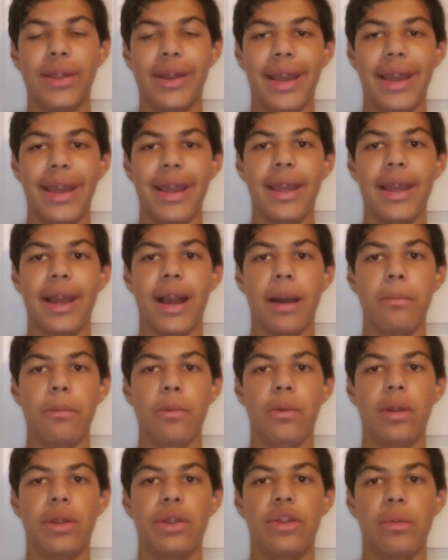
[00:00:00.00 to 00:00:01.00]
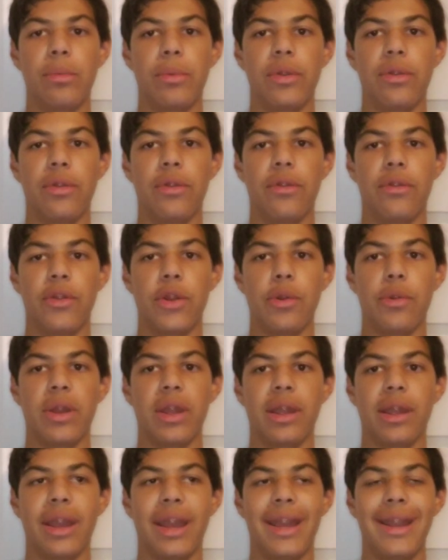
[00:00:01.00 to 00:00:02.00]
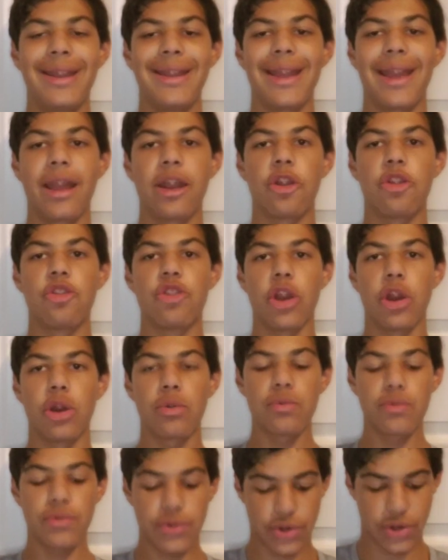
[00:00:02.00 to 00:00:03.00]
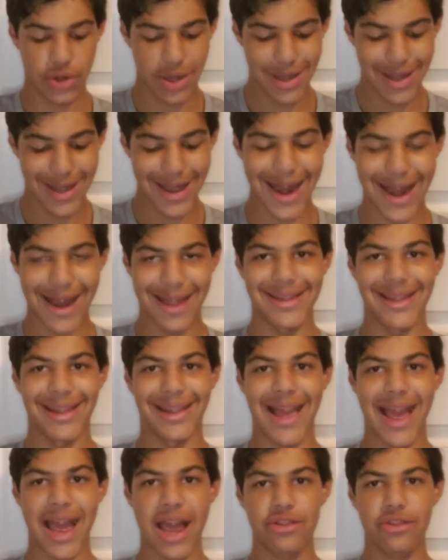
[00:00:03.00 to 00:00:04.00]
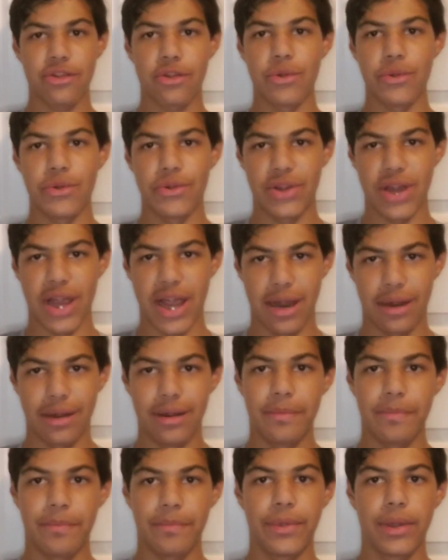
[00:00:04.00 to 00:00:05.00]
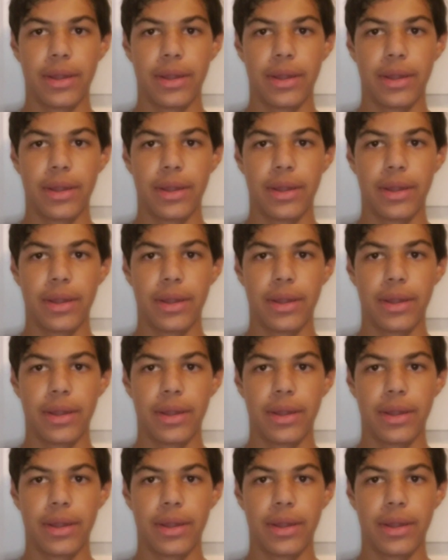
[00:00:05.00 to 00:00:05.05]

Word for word: today I'm going to be reviewing Indiana Jones and the Last Crusade